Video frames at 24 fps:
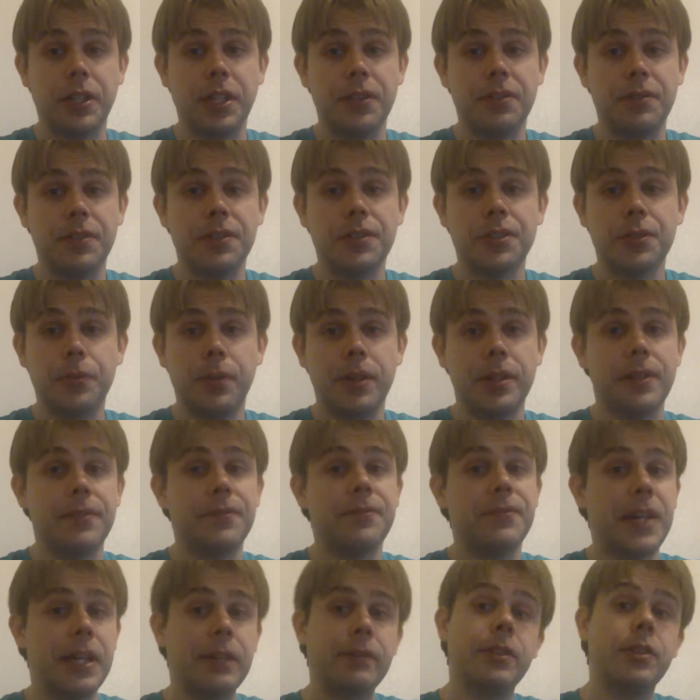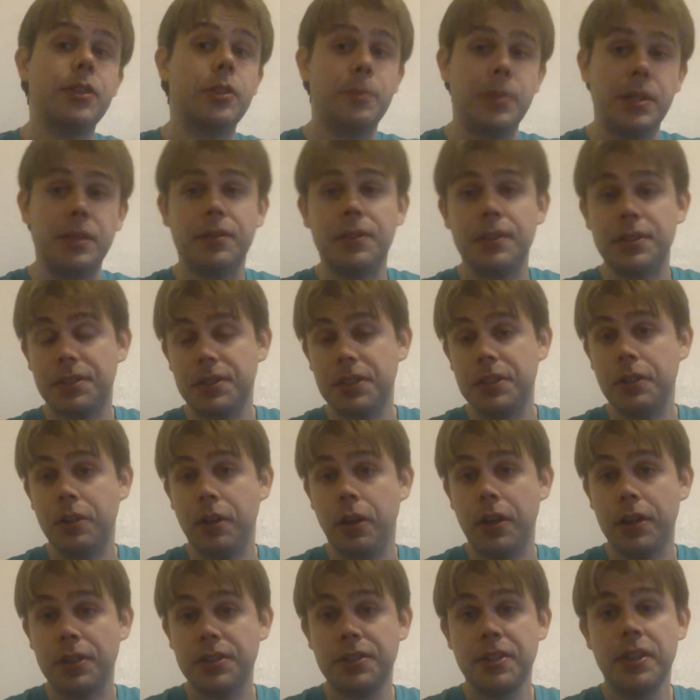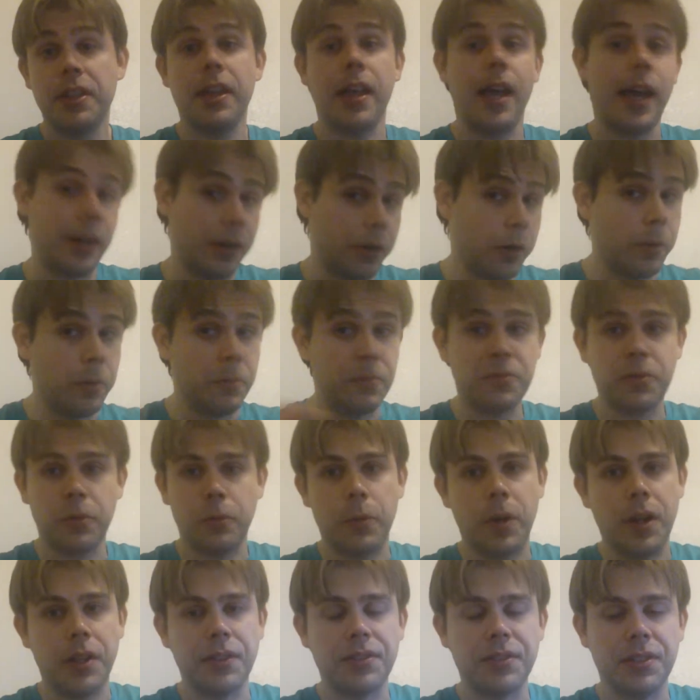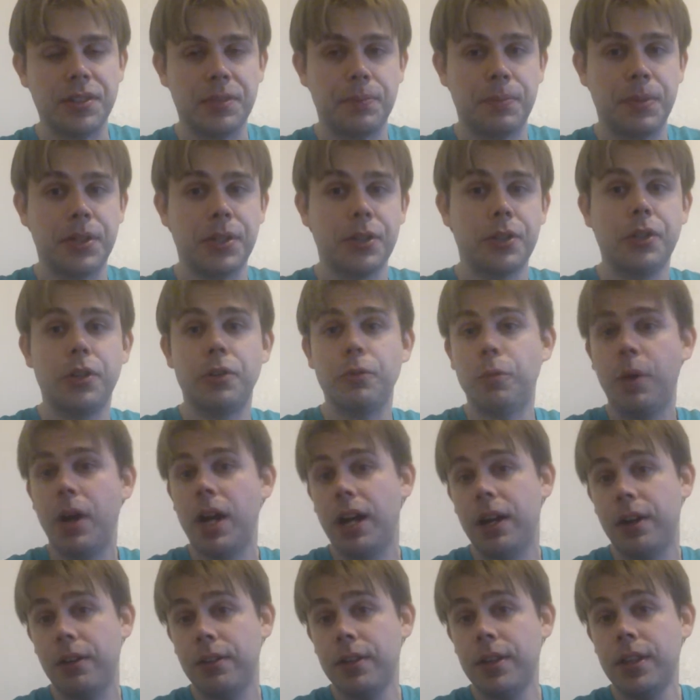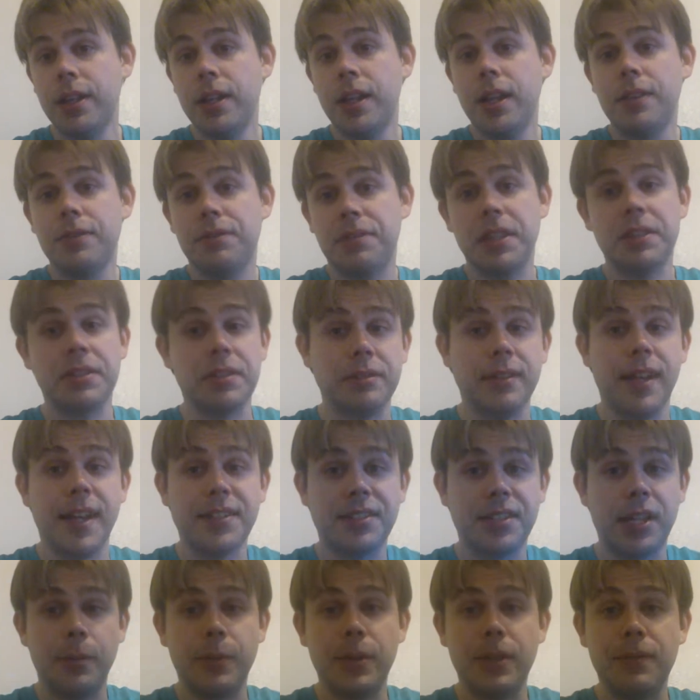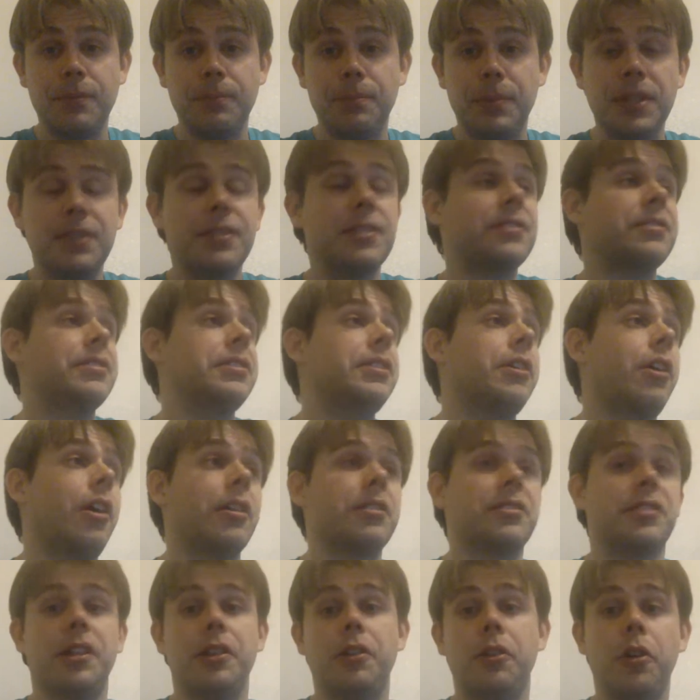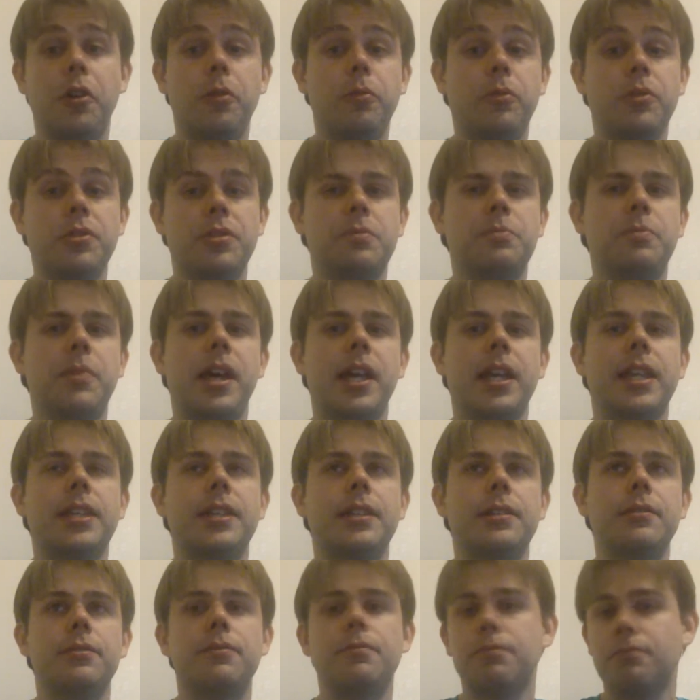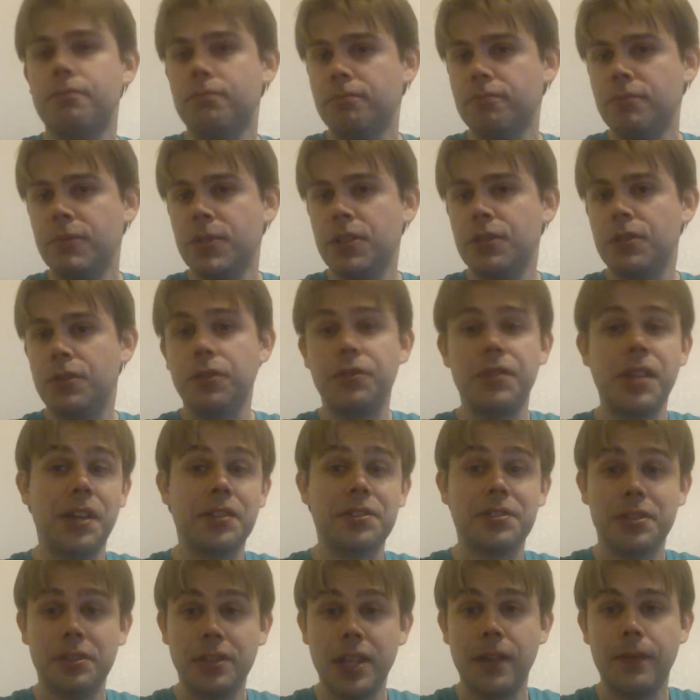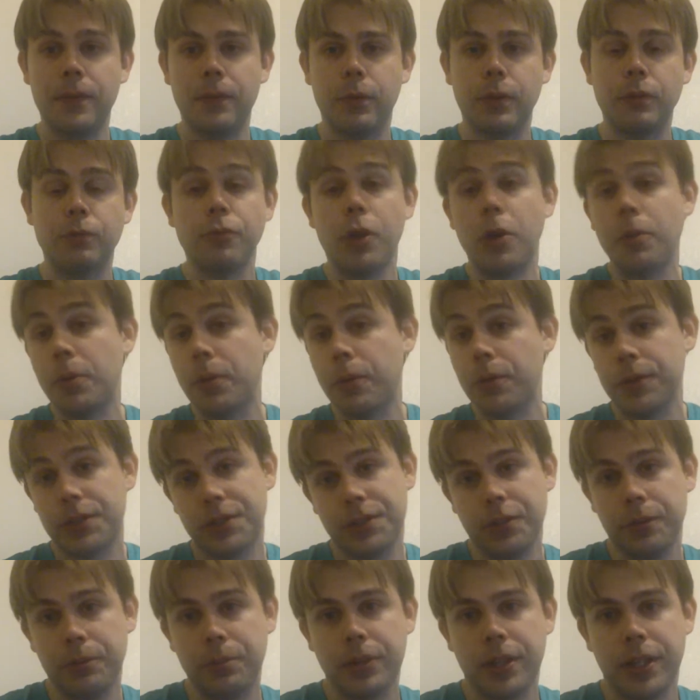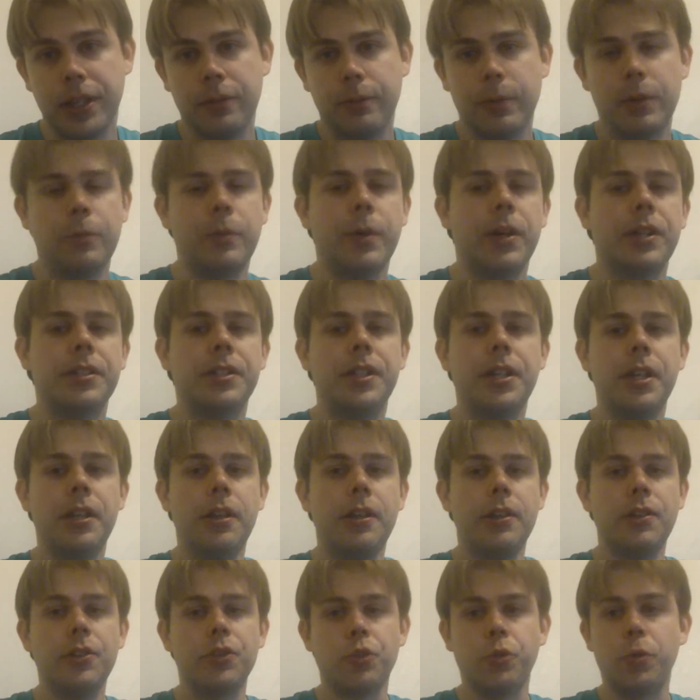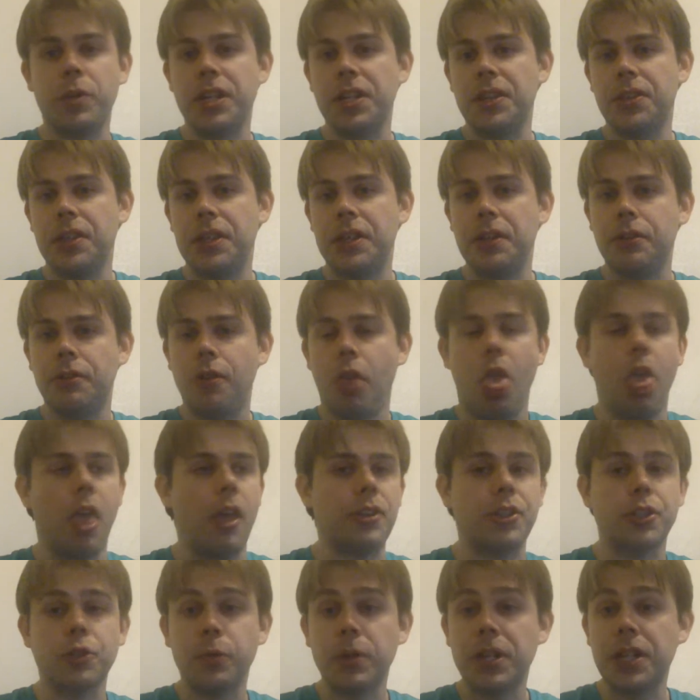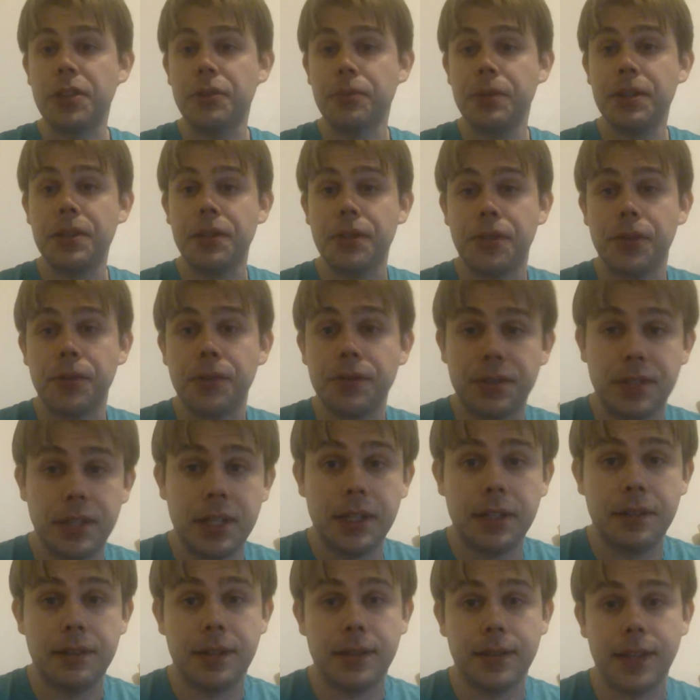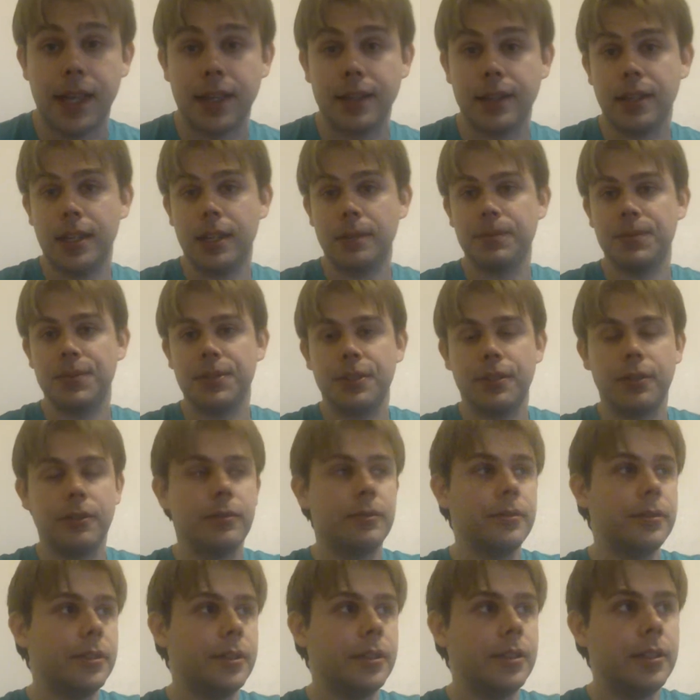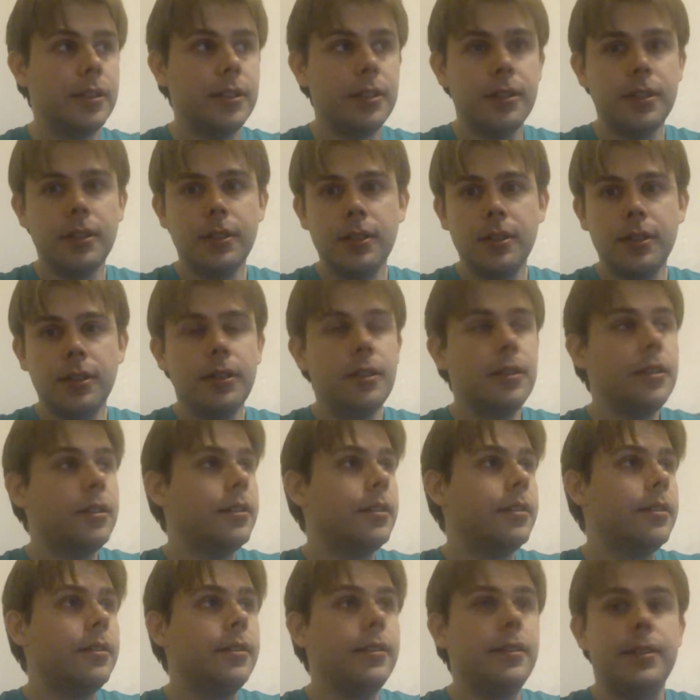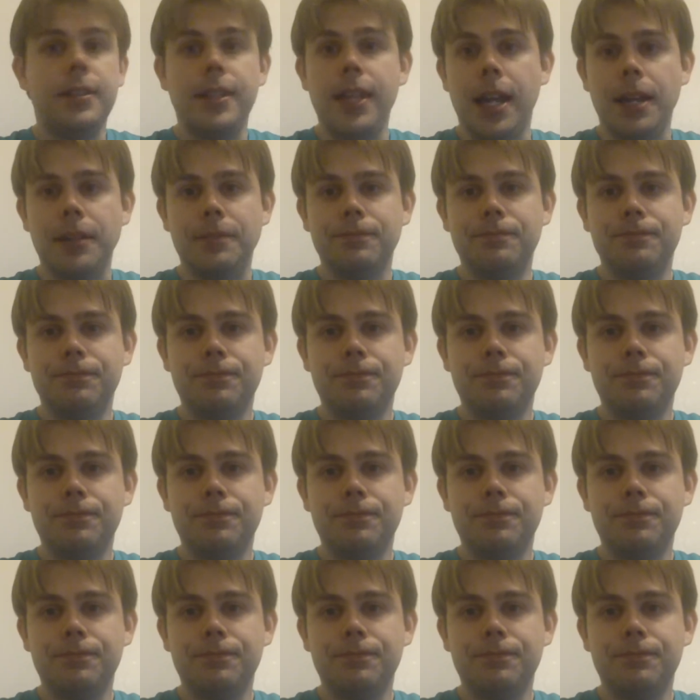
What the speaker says: to get this win, and finally you beat the Seahawks at home for once. It's been a good while. I think the last time we even beat the Seahawks at home was back in 2011 when Rummel was still playing. We won 23-13 in that game, so yeah.